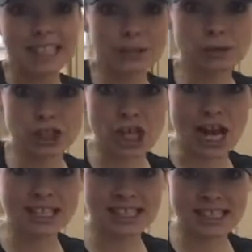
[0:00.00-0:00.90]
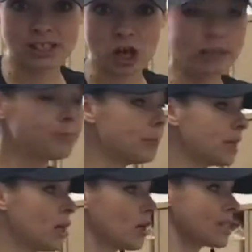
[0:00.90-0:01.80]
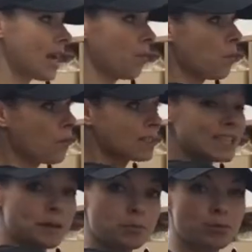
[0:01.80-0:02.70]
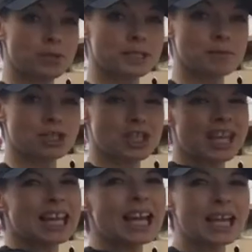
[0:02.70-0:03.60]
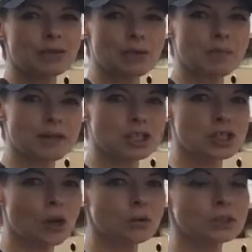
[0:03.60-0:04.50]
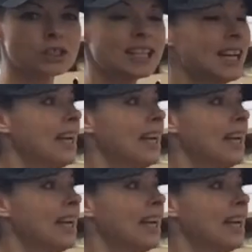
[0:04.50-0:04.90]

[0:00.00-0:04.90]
use a chair to sit on because I want it pretty much in line with my shoulders.